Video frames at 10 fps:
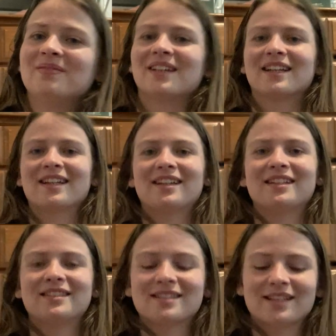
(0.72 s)
Hi
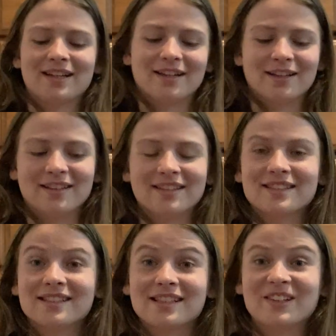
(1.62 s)
guys, this
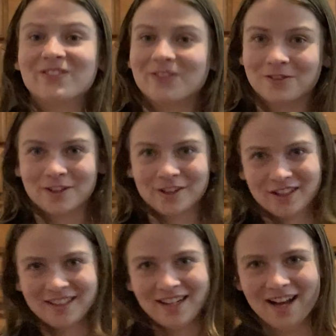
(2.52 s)
is the full
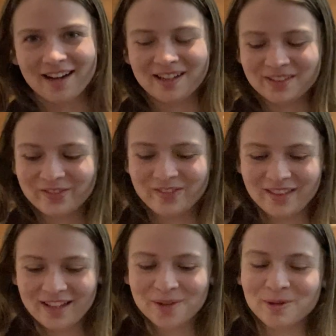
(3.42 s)
version of
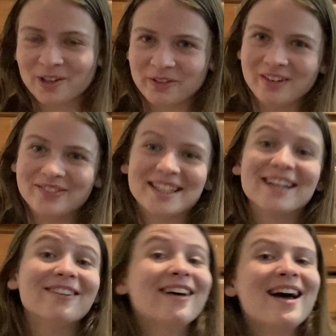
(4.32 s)
the Obergefell
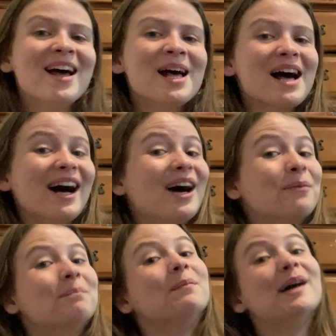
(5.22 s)
video,
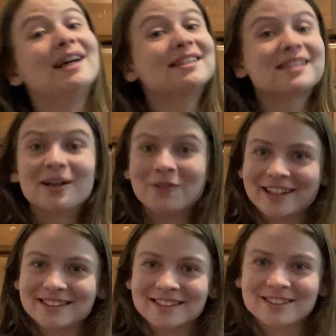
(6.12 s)
but I would
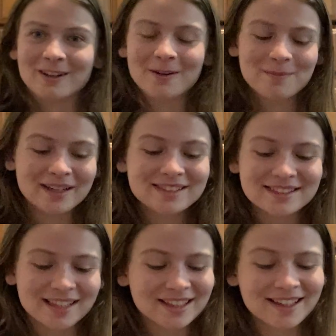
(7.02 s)
like to start by
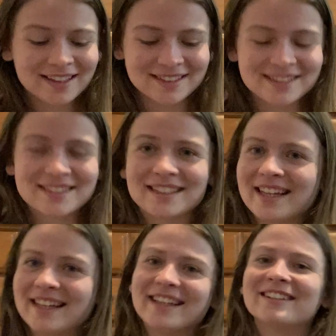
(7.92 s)

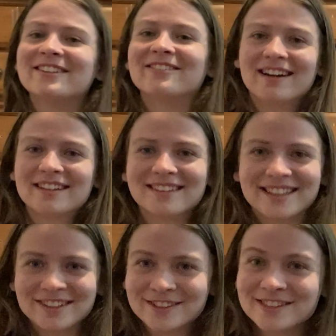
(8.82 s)
saying
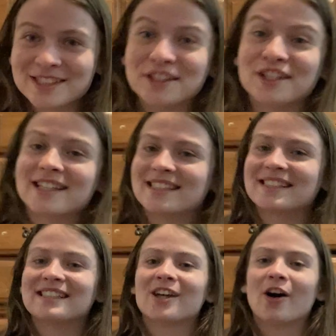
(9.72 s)
congratulations to
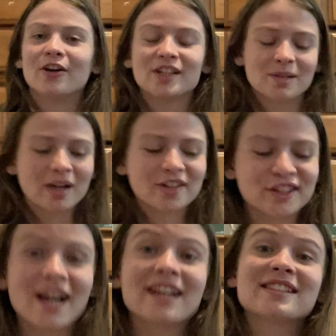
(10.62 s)
Justice Ketanji Brown
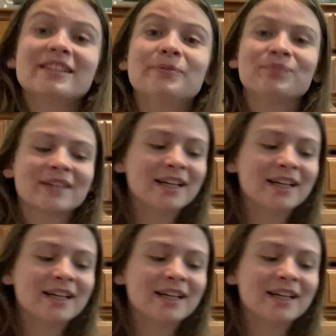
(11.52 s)
Jackson.